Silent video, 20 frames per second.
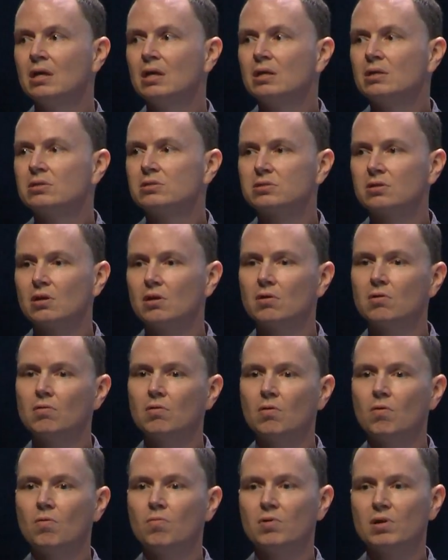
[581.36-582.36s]

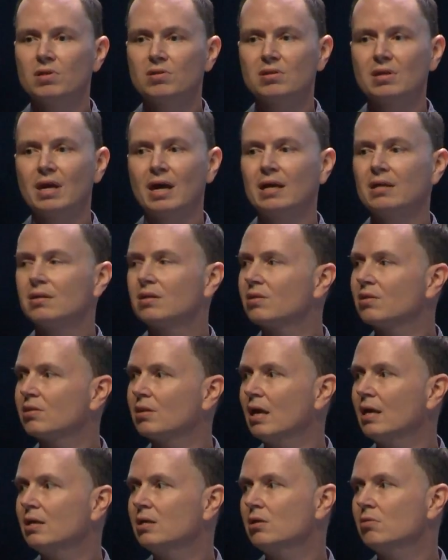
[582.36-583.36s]
So with that,
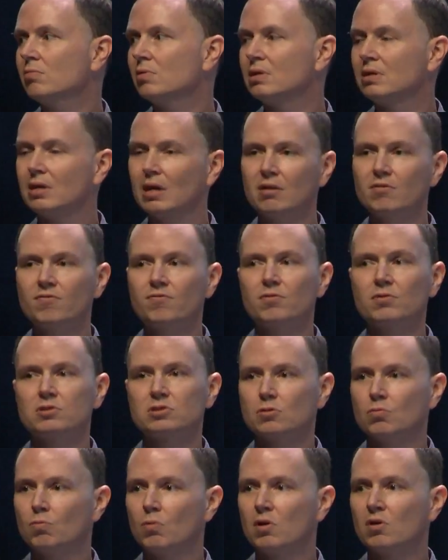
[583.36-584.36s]
thank you again for
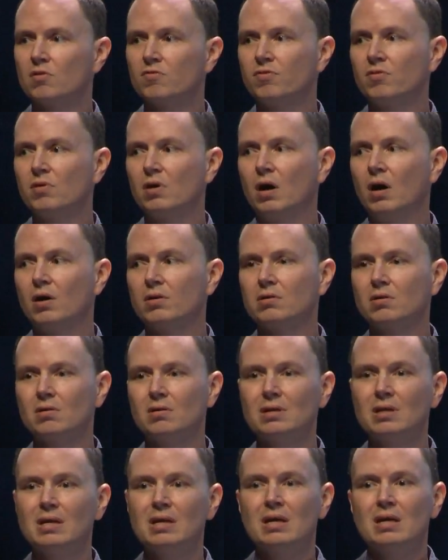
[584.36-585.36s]
this wonderful
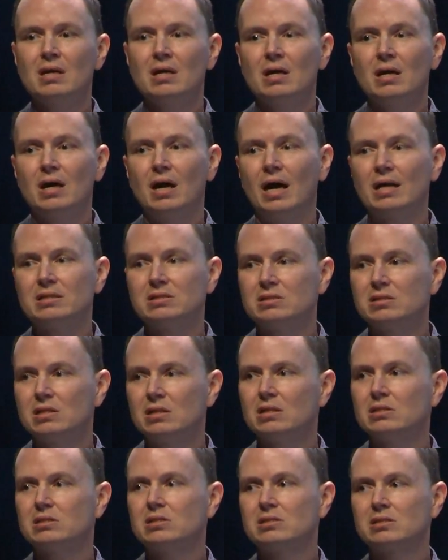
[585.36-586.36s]
honor. I see
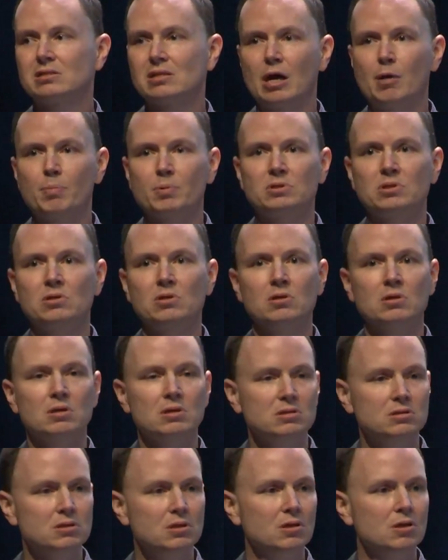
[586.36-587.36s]
this as an opportunity to
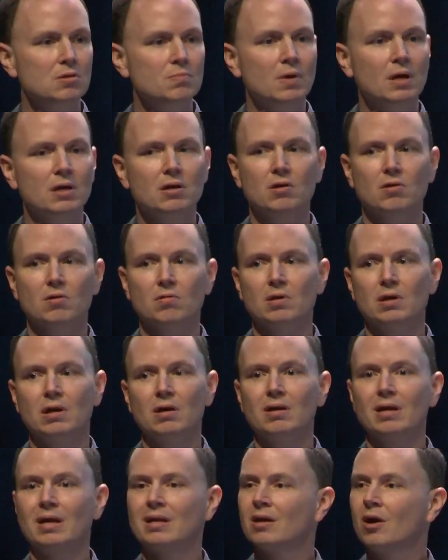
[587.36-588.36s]
continue my
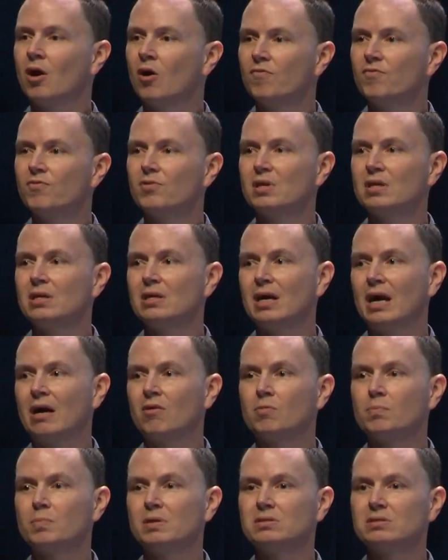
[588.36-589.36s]
career, and hopefully I
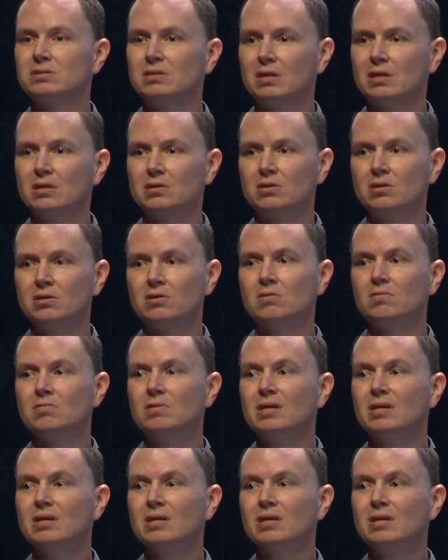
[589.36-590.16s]
will be seeing you,